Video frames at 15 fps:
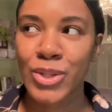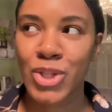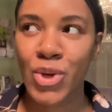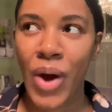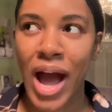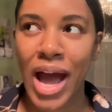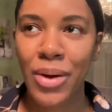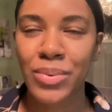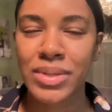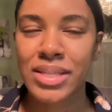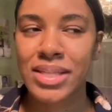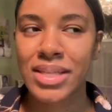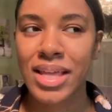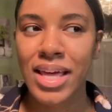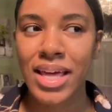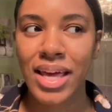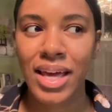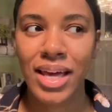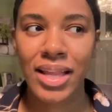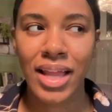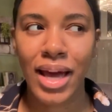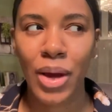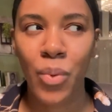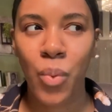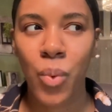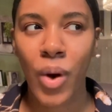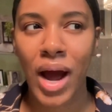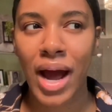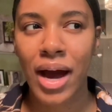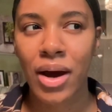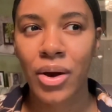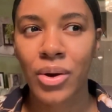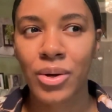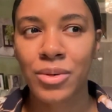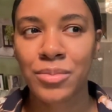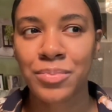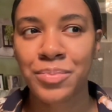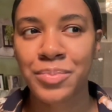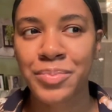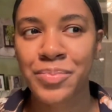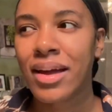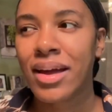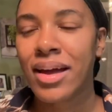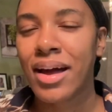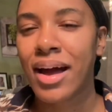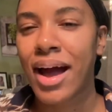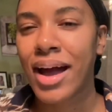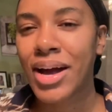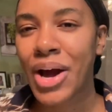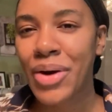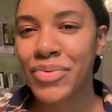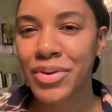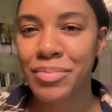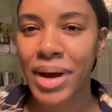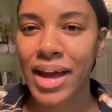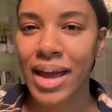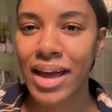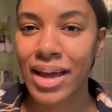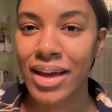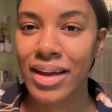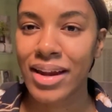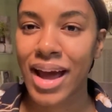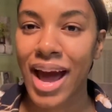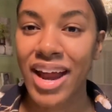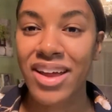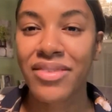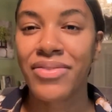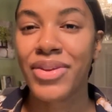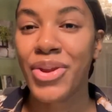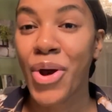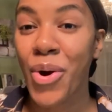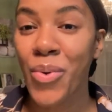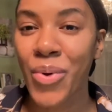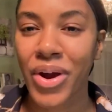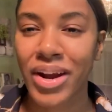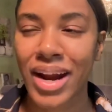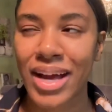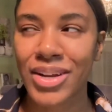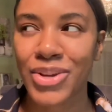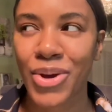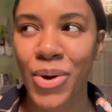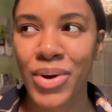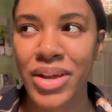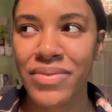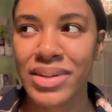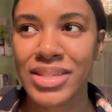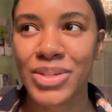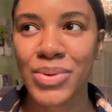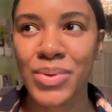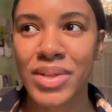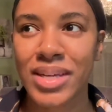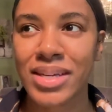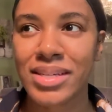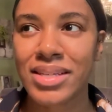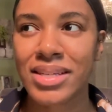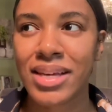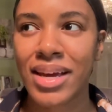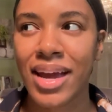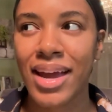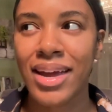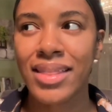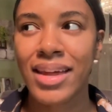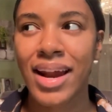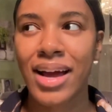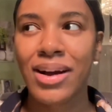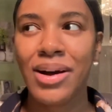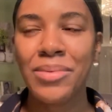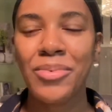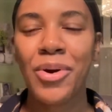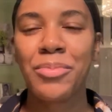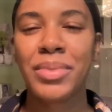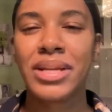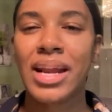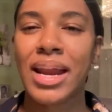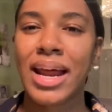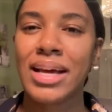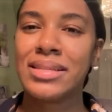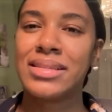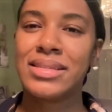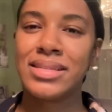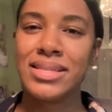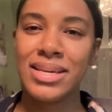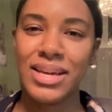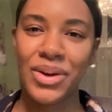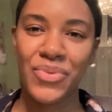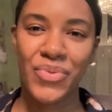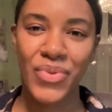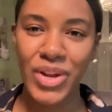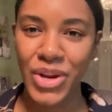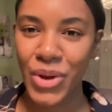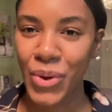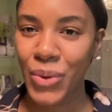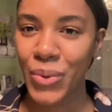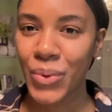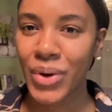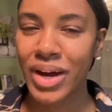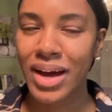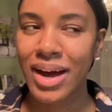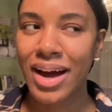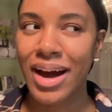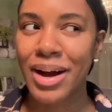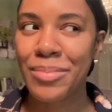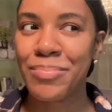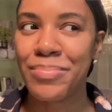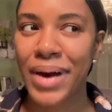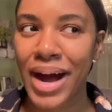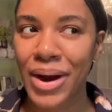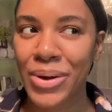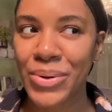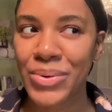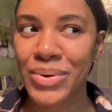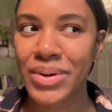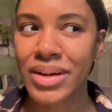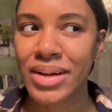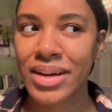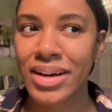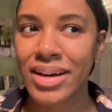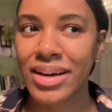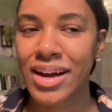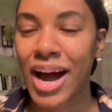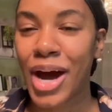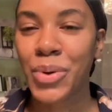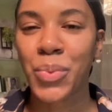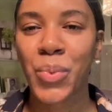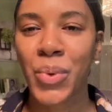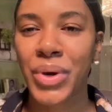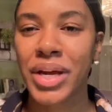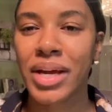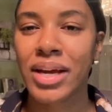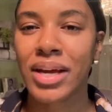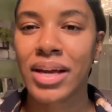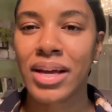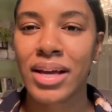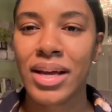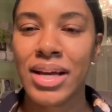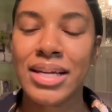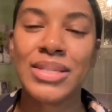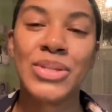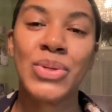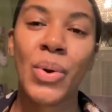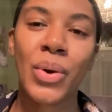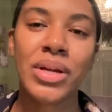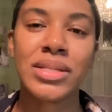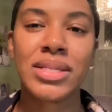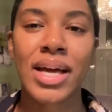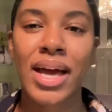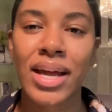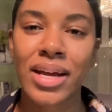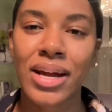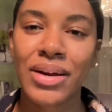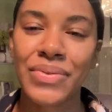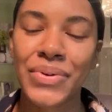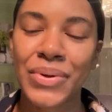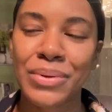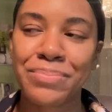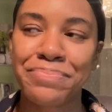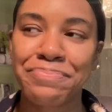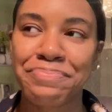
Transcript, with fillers: So I was thinking, like, wow, I covered my head out of nowhere and I don't even do this. And then I come home and I see a video about God wanting his daughters to head cover.